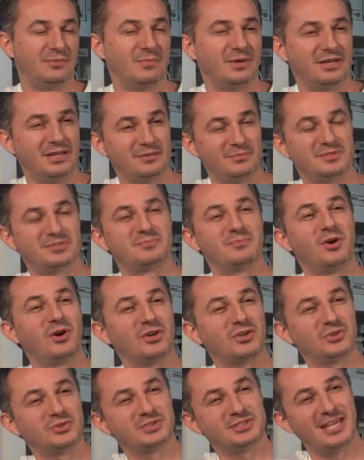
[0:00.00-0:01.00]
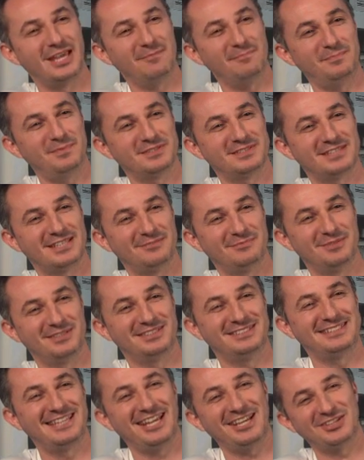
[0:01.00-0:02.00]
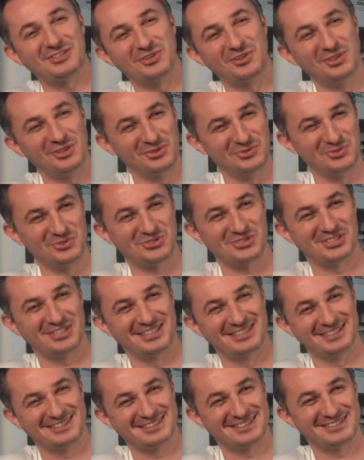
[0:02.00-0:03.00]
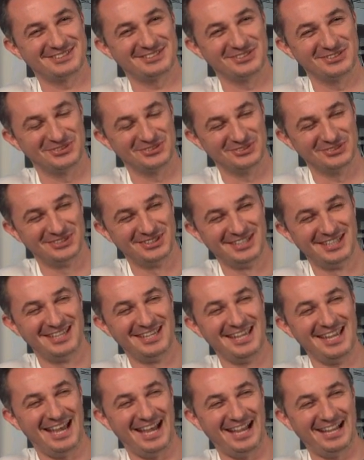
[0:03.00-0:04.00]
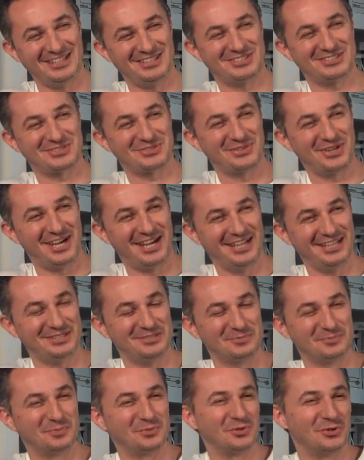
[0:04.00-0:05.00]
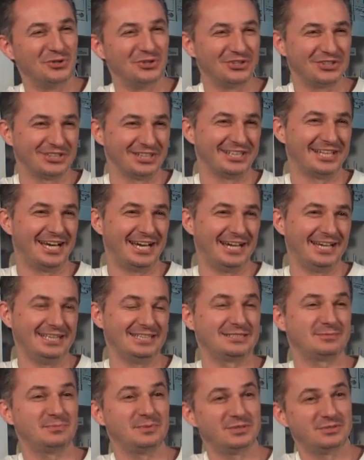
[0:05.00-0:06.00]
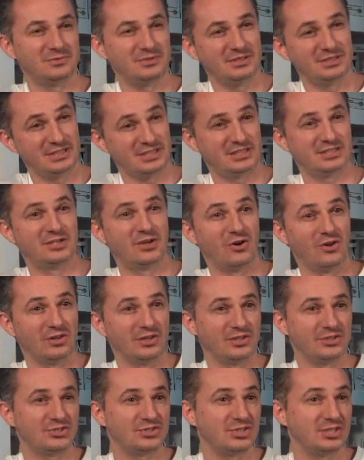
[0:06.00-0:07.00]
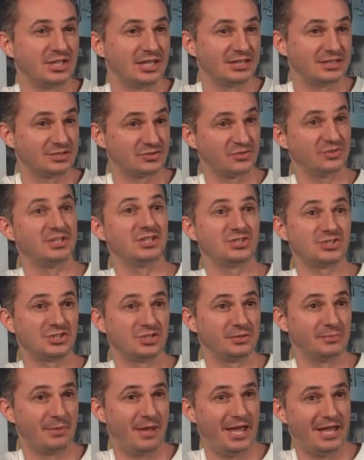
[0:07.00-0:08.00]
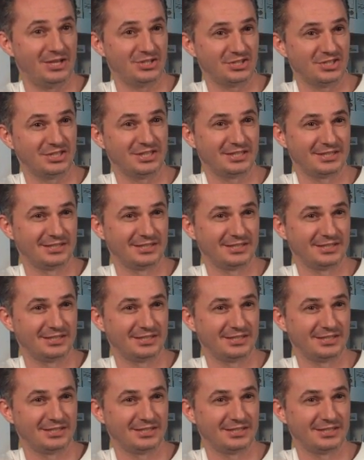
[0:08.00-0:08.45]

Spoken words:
my name is Tempest. I'm a techno-illusionist, so I try to blur the lines between technology and traditional magic,